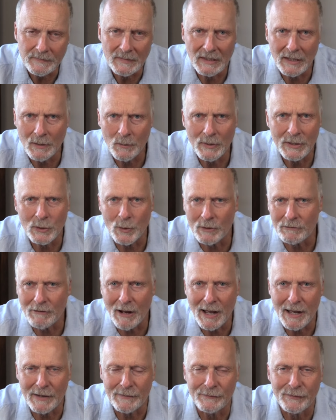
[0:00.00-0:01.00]
and when you
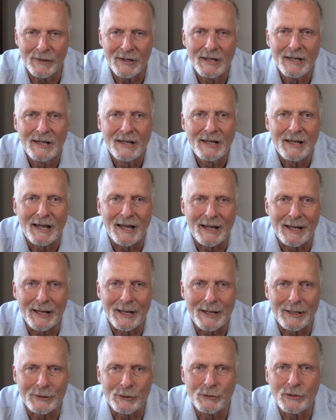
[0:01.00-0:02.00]
arrive,
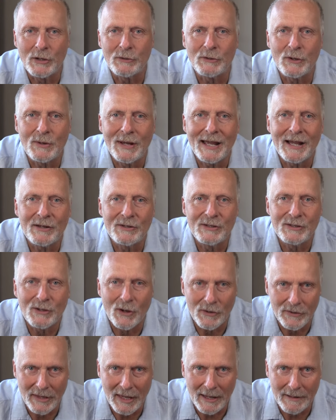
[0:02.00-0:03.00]
you don't know how you
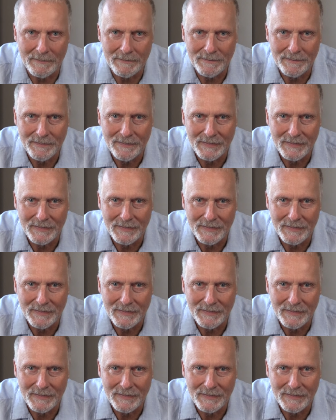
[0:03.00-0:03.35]
got there.